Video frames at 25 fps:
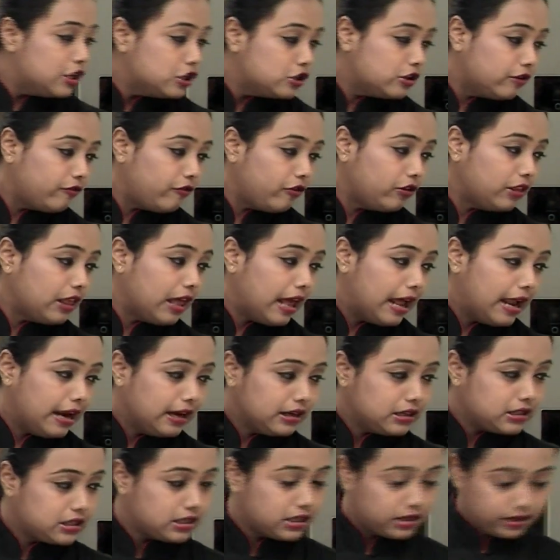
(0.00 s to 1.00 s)
So for
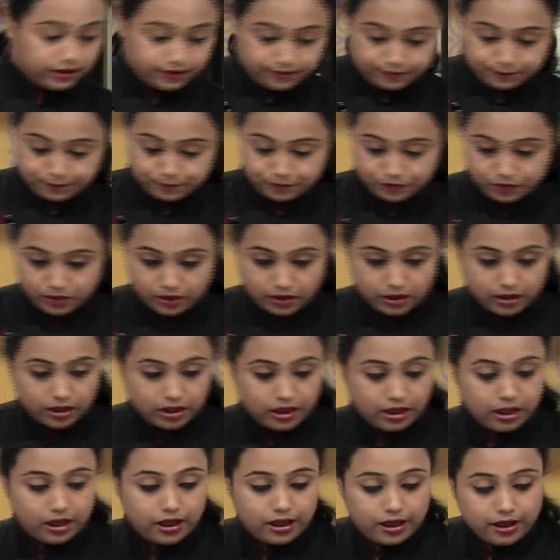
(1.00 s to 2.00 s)
that,
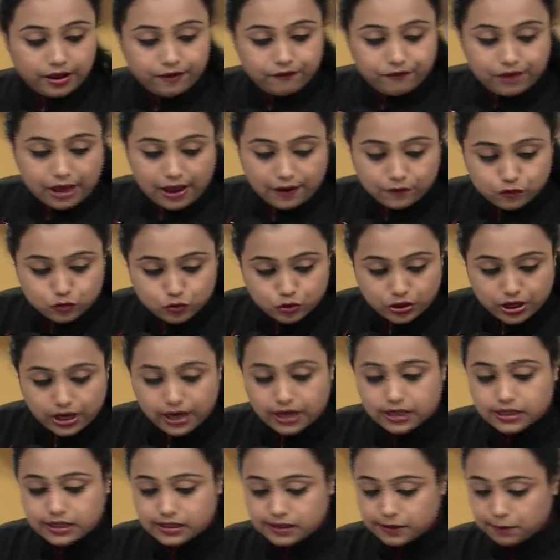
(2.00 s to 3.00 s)
we have to
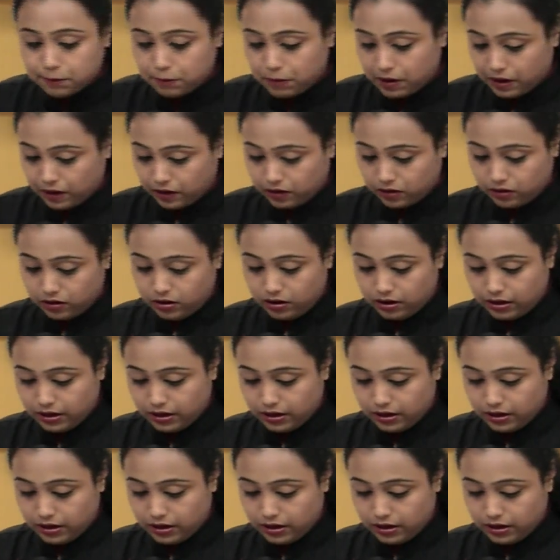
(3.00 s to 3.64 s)
heat some butter